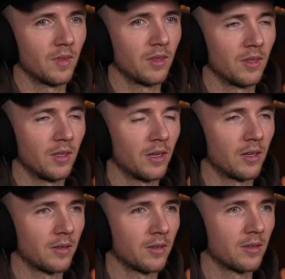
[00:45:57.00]
Yeah.
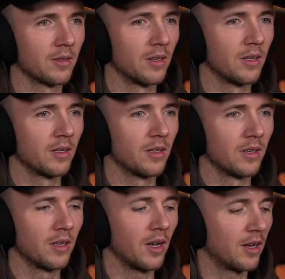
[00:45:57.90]

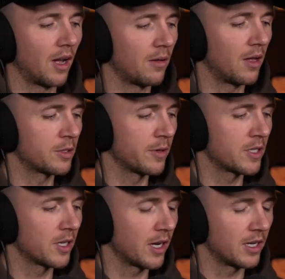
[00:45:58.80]
Yeah, I'll speak to
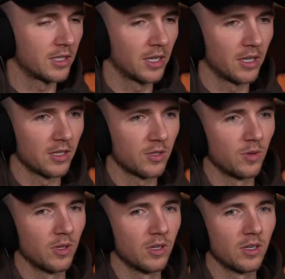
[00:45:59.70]
the guys again this
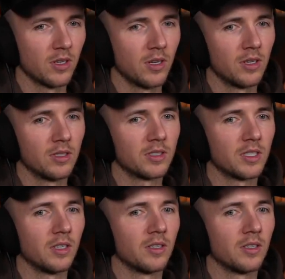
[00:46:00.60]
week. We'll see.